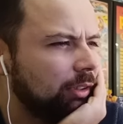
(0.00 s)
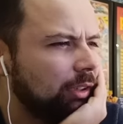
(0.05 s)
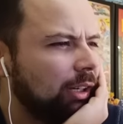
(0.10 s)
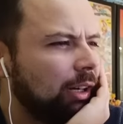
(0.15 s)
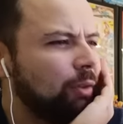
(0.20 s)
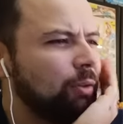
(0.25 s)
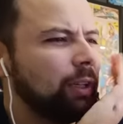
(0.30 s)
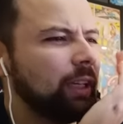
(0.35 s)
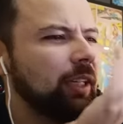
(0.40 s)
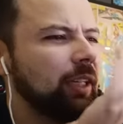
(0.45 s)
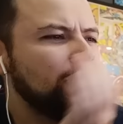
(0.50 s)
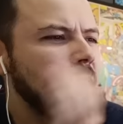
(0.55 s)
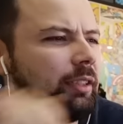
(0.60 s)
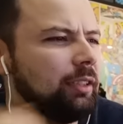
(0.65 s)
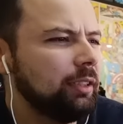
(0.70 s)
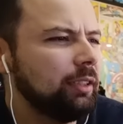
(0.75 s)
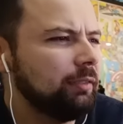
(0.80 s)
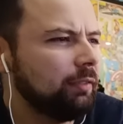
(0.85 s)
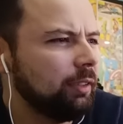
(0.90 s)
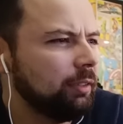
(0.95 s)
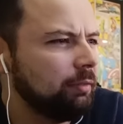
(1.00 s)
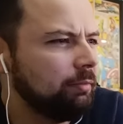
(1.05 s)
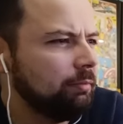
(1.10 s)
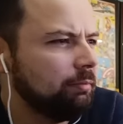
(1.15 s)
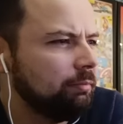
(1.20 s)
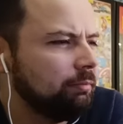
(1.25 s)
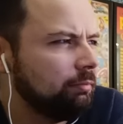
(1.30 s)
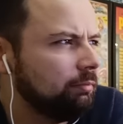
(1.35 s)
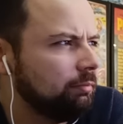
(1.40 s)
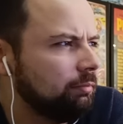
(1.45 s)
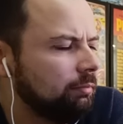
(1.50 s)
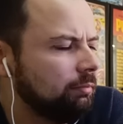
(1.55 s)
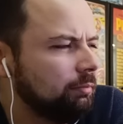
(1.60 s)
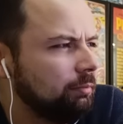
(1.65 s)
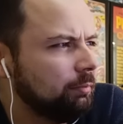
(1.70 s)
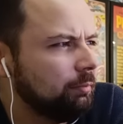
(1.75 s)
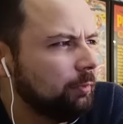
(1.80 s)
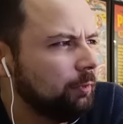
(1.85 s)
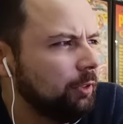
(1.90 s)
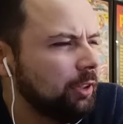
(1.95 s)
How can he even
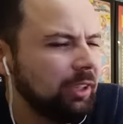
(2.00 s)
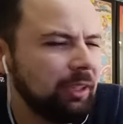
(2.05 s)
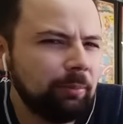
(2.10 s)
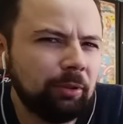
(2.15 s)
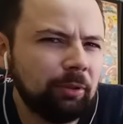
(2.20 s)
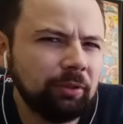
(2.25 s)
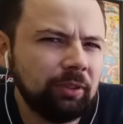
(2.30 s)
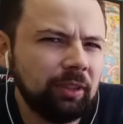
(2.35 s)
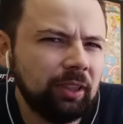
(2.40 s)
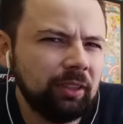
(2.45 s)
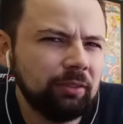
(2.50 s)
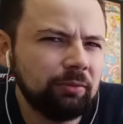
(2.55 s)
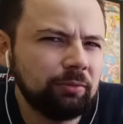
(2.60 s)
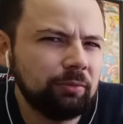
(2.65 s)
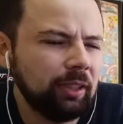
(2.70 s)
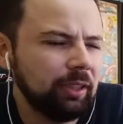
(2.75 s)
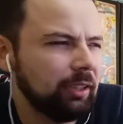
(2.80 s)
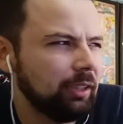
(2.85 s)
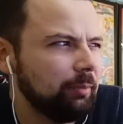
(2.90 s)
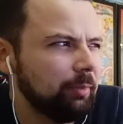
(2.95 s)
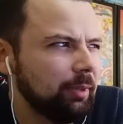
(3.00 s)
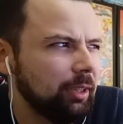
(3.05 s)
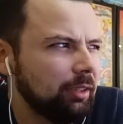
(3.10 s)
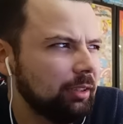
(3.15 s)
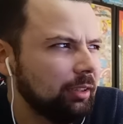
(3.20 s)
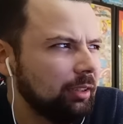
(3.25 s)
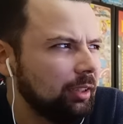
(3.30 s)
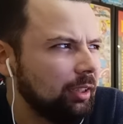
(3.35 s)
think about that, right? I mean,